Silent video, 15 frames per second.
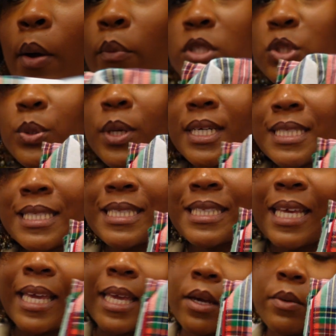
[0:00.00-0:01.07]
What you guys
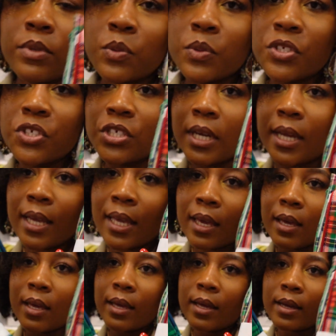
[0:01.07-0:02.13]
think? Which one should I
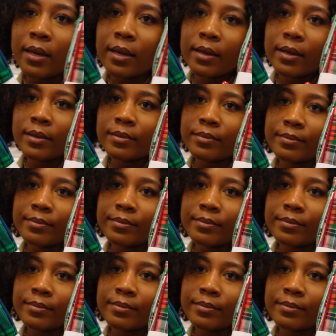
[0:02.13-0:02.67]
get?